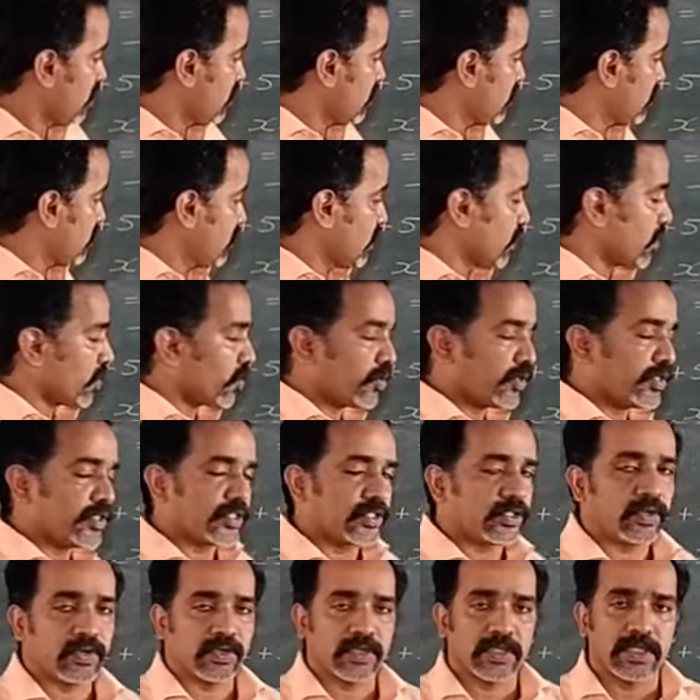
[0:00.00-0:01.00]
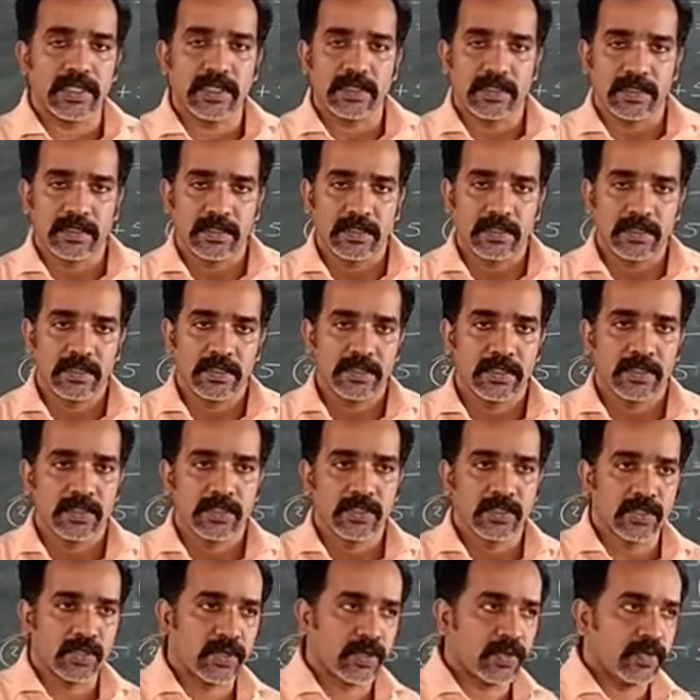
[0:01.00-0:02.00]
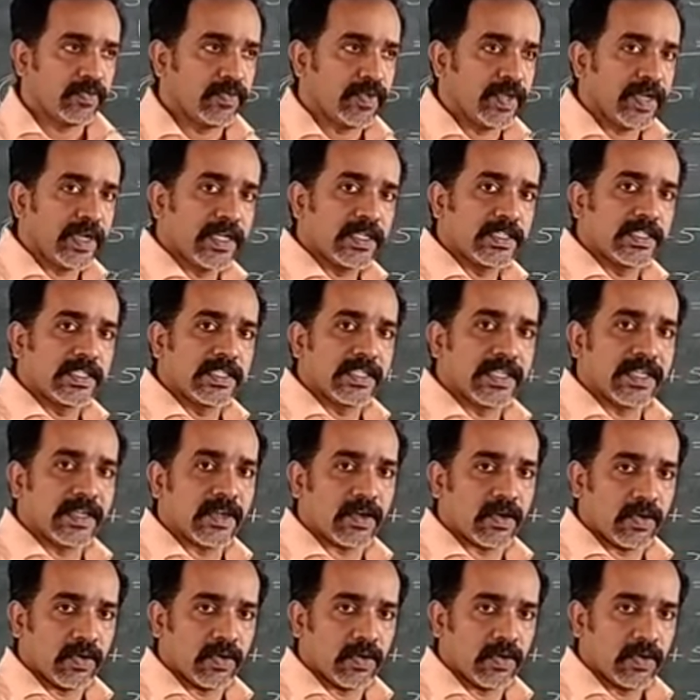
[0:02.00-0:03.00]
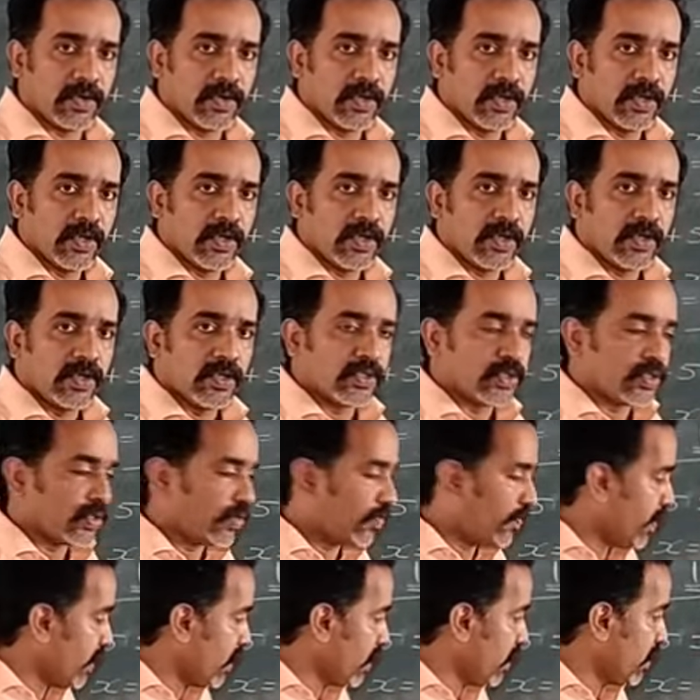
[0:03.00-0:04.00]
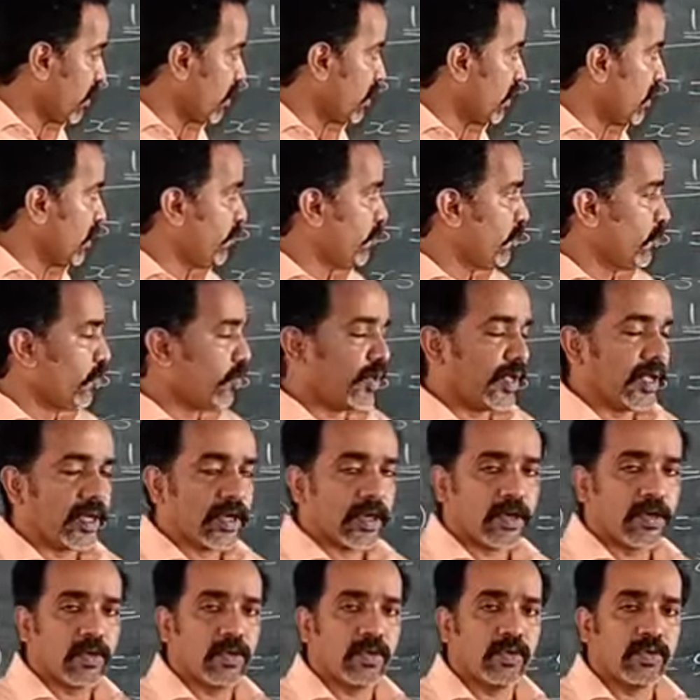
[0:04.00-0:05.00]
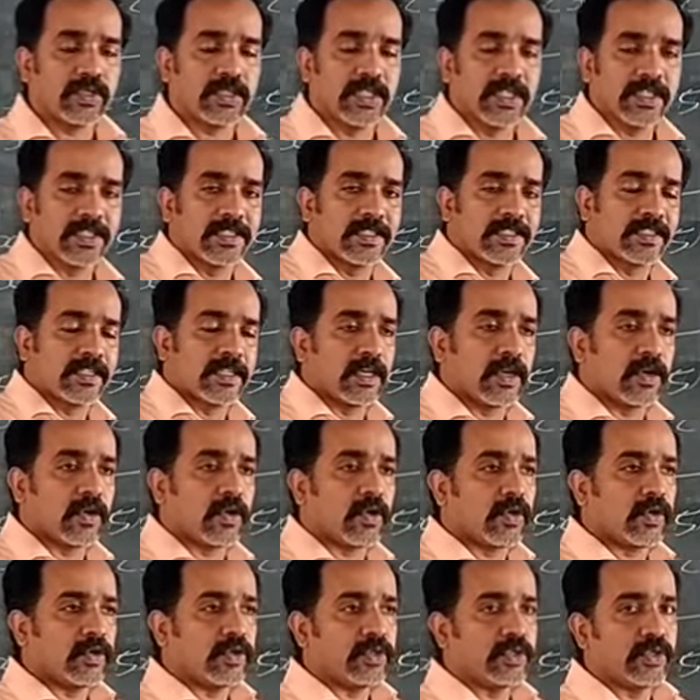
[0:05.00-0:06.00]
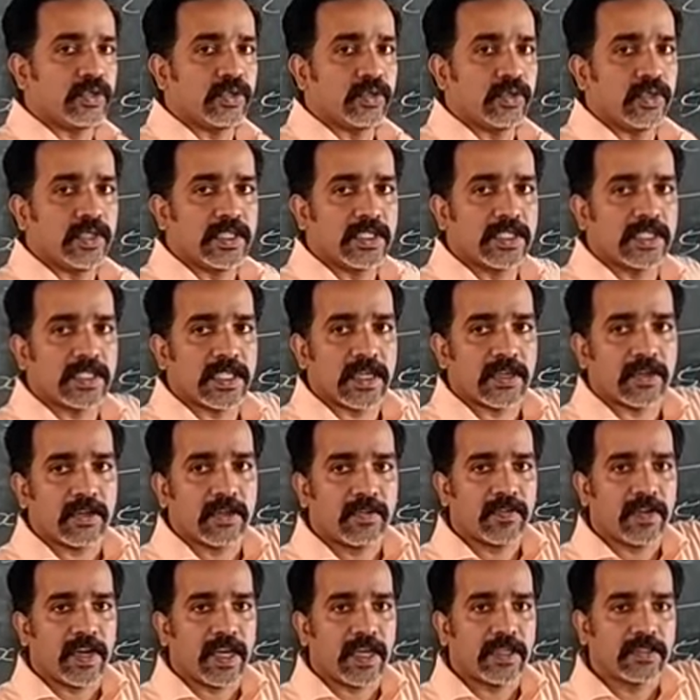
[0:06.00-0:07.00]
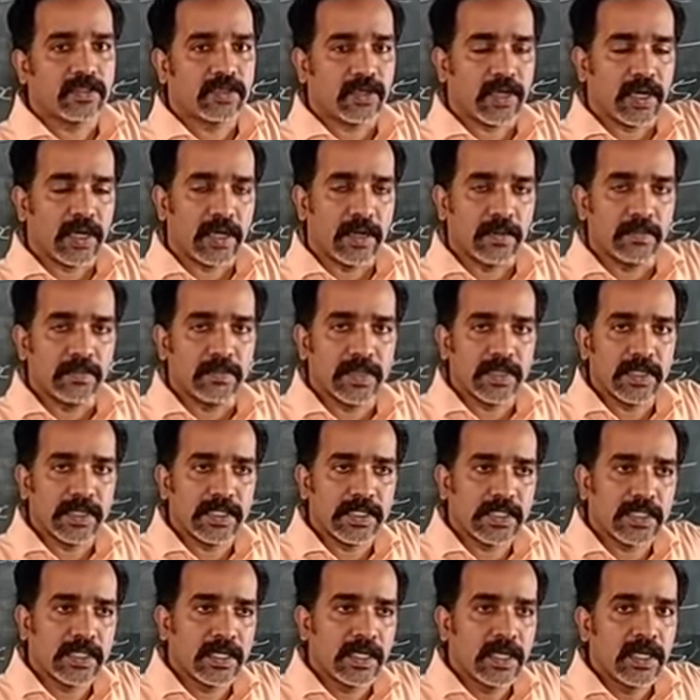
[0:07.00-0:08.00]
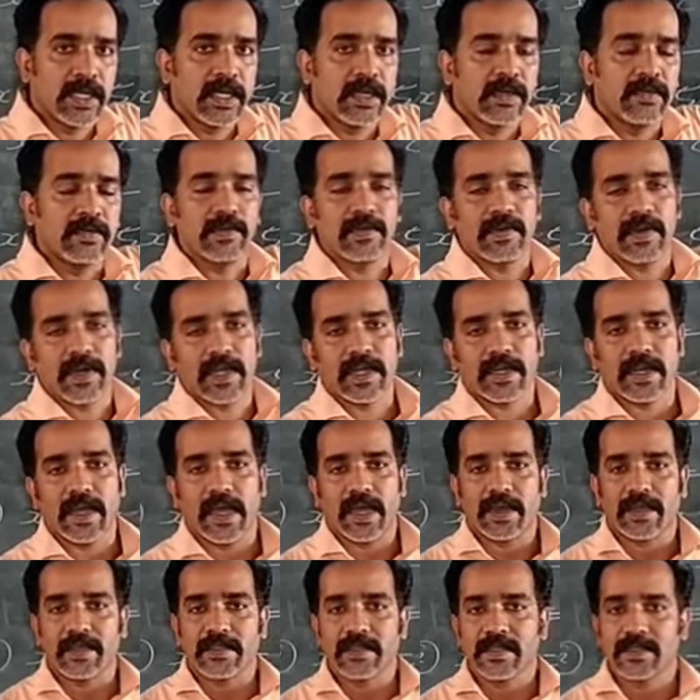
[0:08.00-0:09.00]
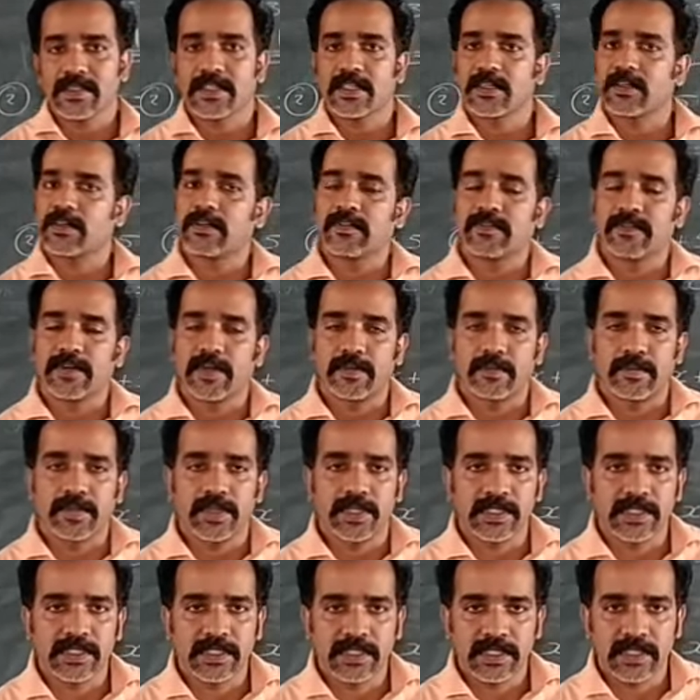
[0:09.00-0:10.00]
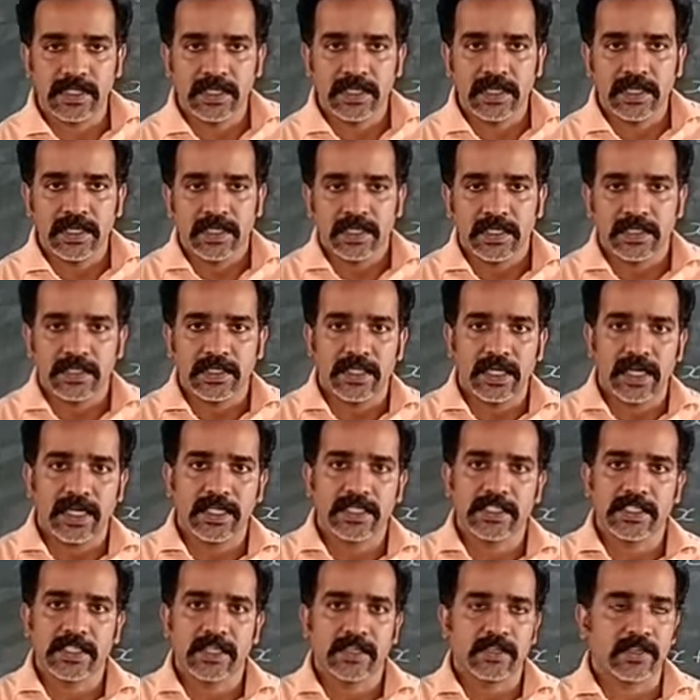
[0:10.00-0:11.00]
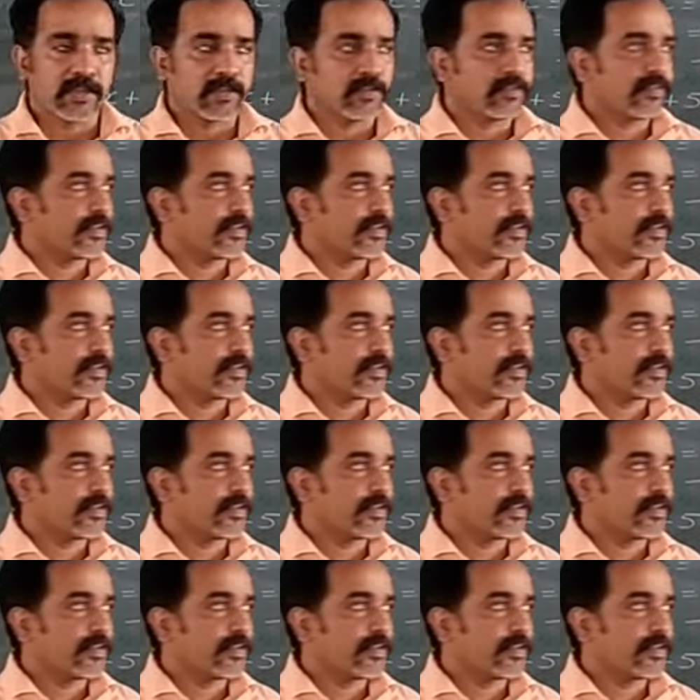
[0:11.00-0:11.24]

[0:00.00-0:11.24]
0 is not there. So we need 0. So if you include this 0 to this set of natural numbers, we will get another set of numbers. That set of